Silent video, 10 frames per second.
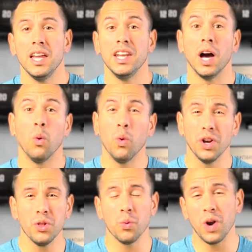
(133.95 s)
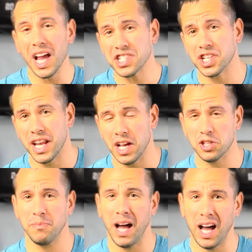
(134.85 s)
Now, one of the rationales
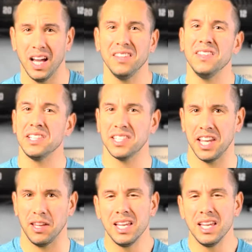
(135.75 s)
behind this tape